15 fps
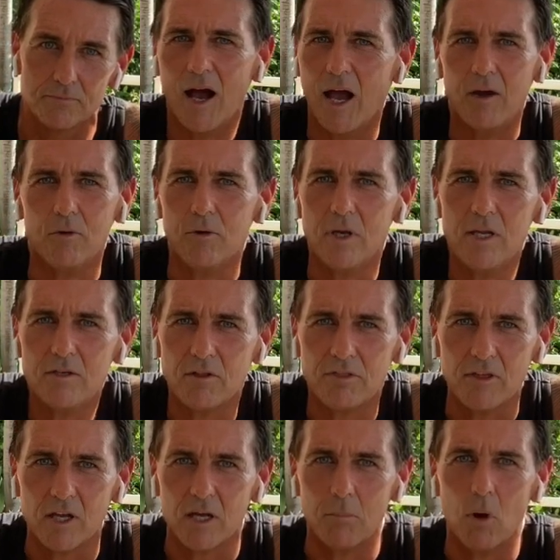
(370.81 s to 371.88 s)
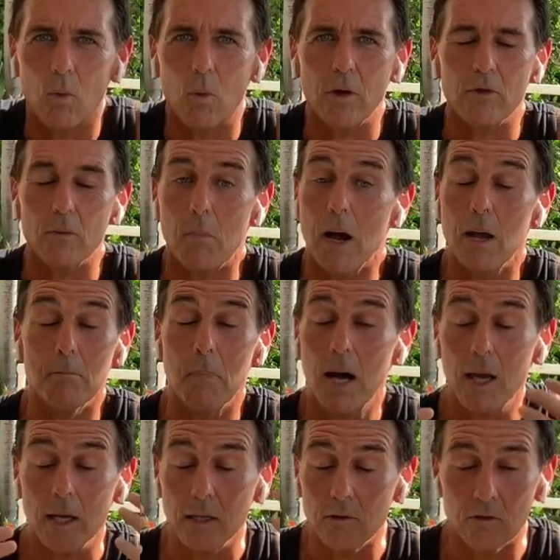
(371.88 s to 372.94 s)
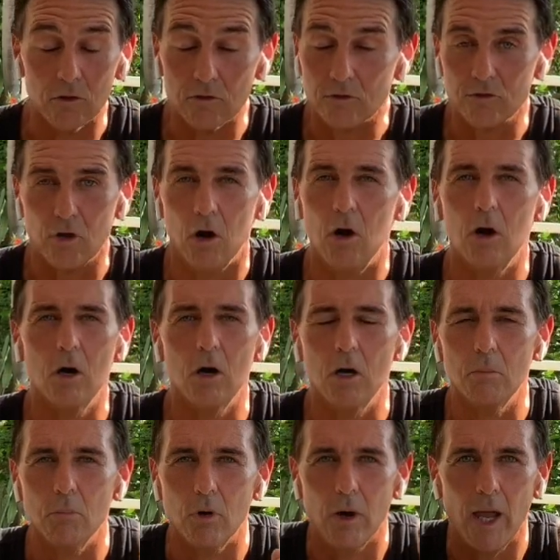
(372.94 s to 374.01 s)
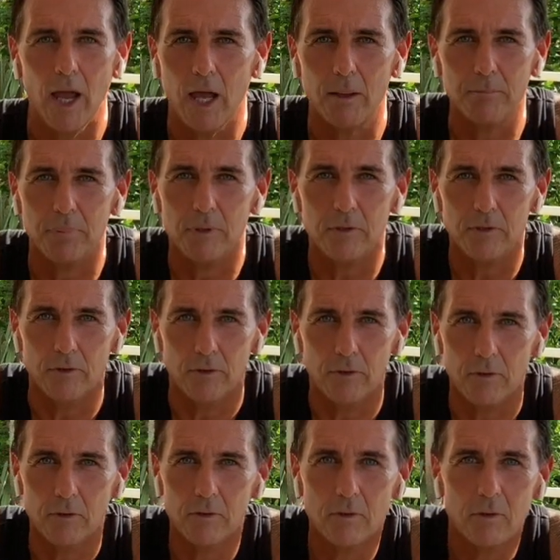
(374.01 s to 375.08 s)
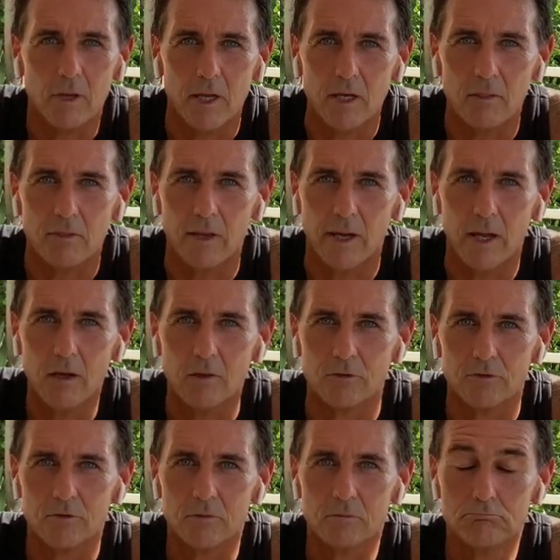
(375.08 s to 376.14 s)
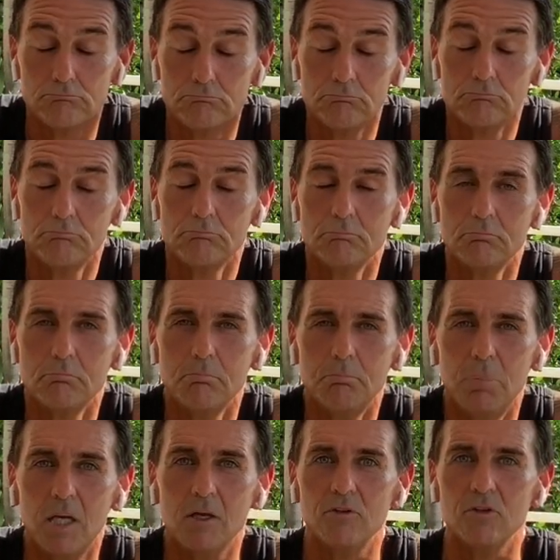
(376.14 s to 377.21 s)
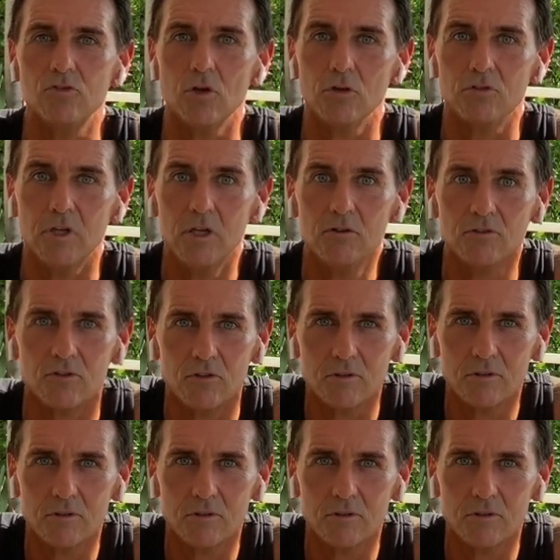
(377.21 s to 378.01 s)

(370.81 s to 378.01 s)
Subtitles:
I don't need to think about whether my mind is calm or happy or anything else, because it just is.